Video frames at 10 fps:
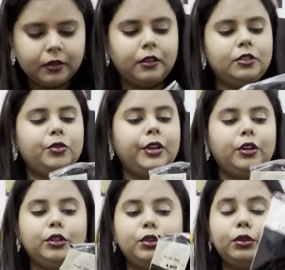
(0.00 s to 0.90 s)
So I
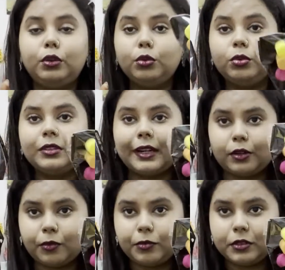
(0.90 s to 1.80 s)
got 2 set
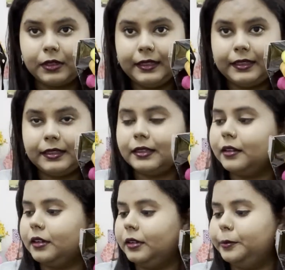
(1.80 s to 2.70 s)
of these
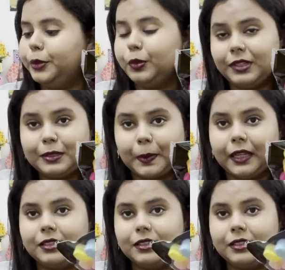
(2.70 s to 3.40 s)
beauty sponge.